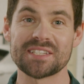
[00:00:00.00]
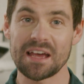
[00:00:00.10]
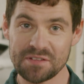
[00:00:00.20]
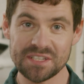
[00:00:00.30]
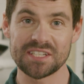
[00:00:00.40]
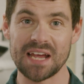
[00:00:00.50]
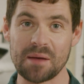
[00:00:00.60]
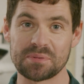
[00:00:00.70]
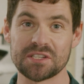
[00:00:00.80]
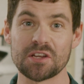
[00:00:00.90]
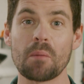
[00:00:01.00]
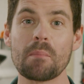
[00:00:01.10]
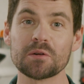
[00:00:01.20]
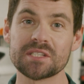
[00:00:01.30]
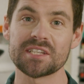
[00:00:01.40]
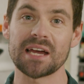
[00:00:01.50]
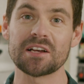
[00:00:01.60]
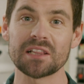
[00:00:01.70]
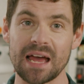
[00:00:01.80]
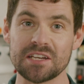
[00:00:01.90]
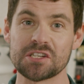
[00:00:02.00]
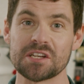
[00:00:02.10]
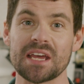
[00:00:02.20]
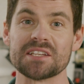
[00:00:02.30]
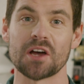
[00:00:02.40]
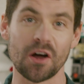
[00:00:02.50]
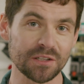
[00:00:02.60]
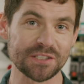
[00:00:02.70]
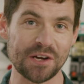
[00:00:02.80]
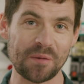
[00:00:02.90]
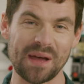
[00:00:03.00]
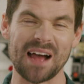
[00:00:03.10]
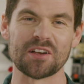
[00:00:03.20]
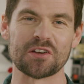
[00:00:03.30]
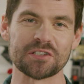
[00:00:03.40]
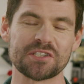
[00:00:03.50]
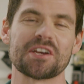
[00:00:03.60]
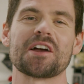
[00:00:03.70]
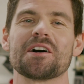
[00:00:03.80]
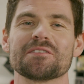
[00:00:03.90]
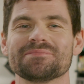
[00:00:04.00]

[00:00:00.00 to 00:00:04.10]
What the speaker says: 7 steps, your motorcycle engine is oiled up and good to go.